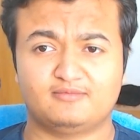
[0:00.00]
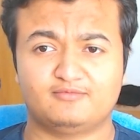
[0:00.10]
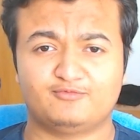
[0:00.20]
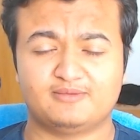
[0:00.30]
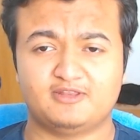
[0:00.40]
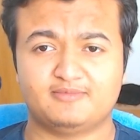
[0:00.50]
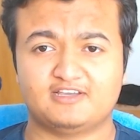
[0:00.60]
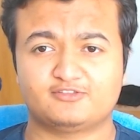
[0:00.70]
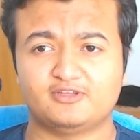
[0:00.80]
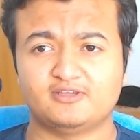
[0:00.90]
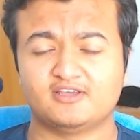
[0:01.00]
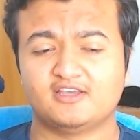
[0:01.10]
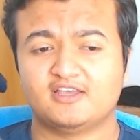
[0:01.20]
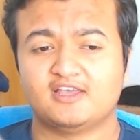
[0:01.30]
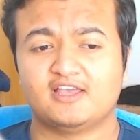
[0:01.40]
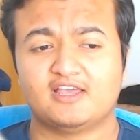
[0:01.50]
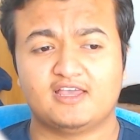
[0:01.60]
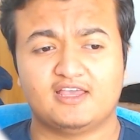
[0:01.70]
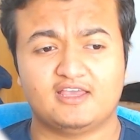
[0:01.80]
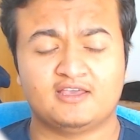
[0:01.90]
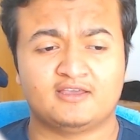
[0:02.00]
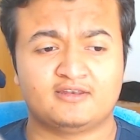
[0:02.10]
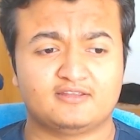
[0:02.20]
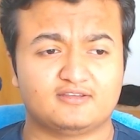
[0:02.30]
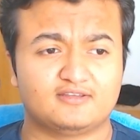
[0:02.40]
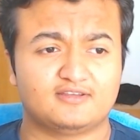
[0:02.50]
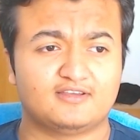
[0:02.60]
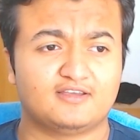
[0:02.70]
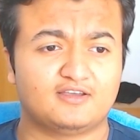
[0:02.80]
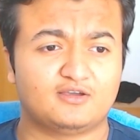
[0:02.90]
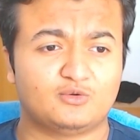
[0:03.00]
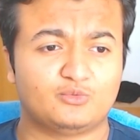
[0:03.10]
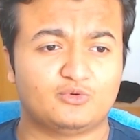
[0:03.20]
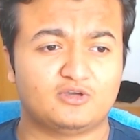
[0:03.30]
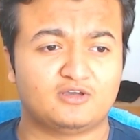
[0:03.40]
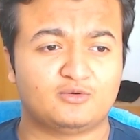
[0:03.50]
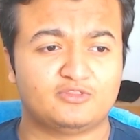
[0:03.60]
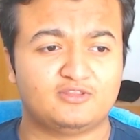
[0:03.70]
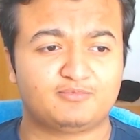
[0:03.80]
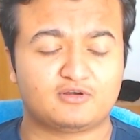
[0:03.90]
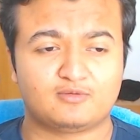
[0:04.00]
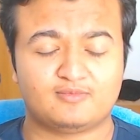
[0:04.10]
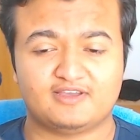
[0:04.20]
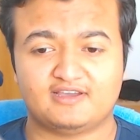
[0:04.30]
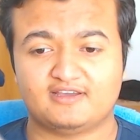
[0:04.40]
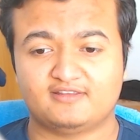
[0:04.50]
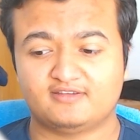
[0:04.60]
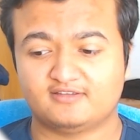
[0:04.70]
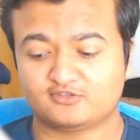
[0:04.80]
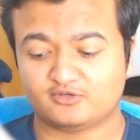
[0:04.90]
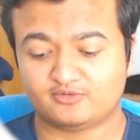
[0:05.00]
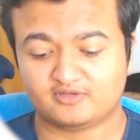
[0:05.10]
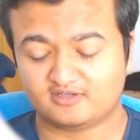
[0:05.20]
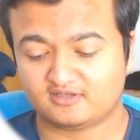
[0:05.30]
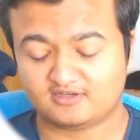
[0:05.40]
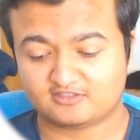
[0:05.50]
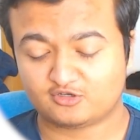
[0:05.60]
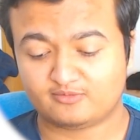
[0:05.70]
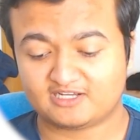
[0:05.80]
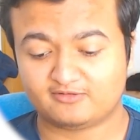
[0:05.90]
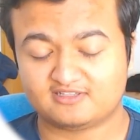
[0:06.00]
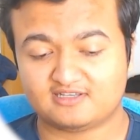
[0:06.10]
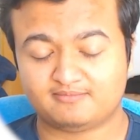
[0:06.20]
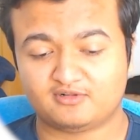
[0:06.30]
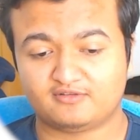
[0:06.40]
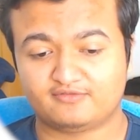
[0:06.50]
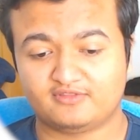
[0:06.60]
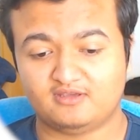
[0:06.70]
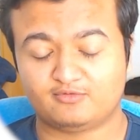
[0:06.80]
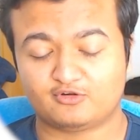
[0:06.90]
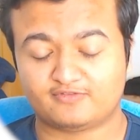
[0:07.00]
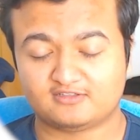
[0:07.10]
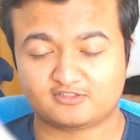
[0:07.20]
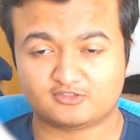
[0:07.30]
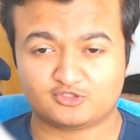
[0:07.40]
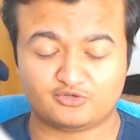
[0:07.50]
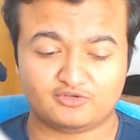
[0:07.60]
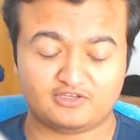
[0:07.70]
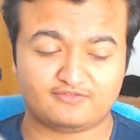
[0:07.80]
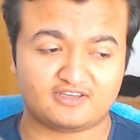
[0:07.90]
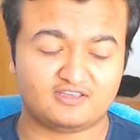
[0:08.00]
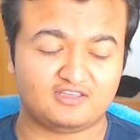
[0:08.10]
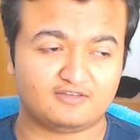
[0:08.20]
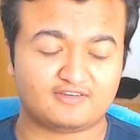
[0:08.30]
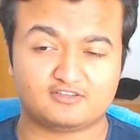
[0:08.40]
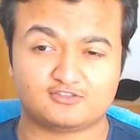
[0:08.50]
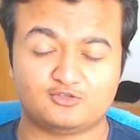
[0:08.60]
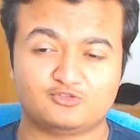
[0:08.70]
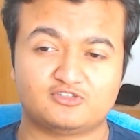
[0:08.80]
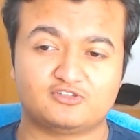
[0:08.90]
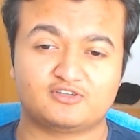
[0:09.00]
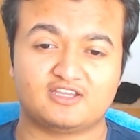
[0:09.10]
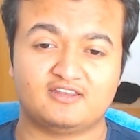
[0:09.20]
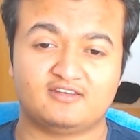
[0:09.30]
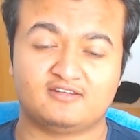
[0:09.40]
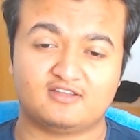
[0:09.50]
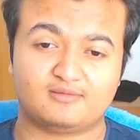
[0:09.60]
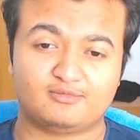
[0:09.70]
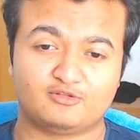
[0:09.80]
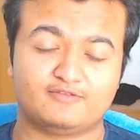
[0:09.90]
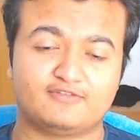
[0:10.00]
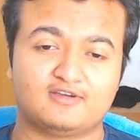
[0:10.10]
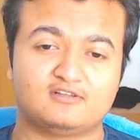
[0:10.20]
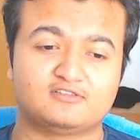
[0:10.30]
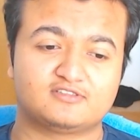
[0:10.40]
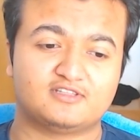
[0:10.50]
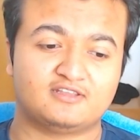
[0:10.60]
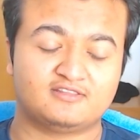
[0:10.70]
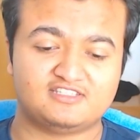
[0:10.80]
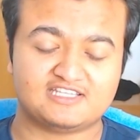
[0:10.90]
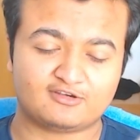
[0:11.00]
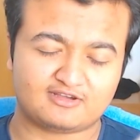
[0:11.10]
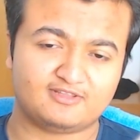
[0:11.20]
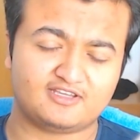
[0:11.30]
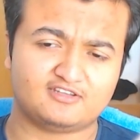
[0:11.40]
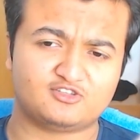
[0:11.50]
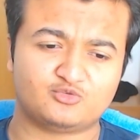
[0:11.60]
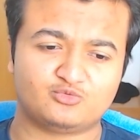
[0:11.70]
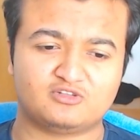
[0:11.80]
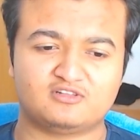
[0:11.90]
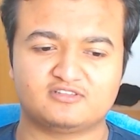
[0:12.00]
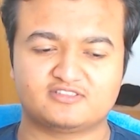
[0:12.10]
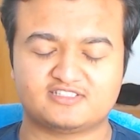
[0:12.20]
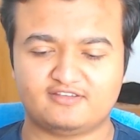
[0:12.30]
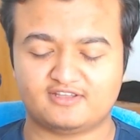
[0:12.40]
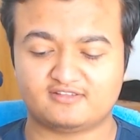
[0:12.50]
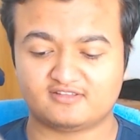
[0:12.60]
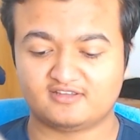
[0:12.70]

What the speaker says: what I mean by S3. And the problem I had, so let's go back to the example of the profiles. So if I as a user can upload my files, then the Django application will save it